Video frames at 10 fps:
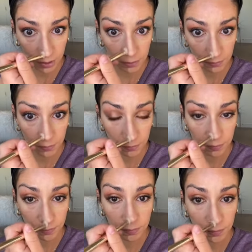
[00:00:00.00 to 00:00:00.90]
Right along
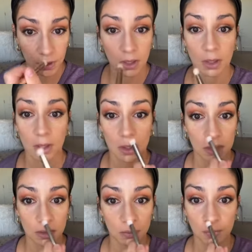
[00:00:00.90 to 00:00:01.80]
my nose and up to my
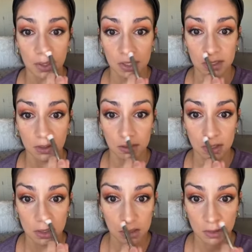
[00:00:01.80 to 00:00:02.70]
eyebrow.
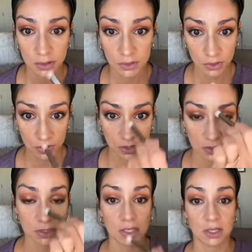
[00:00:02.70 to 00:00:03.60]

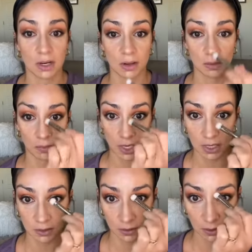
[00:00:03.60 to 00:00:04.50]
And then bring it down
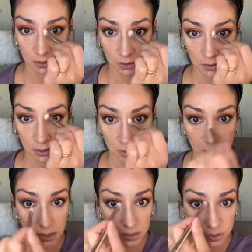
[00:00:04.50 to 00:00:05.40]
here so you can
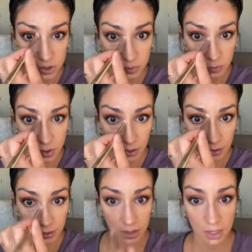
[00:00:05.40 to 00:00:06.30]
see that it made it
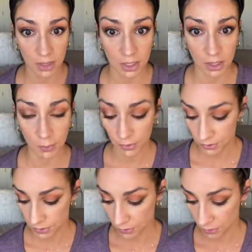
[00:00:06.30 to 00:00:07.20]
look
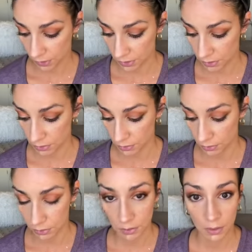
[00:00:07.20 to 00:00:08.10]

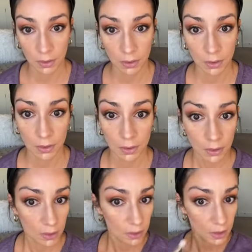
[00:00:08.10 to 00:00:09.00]
smaller. And then I'm
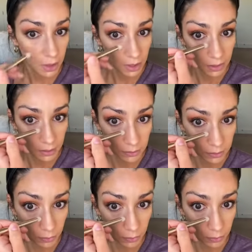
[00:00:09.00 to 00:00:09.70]
also going to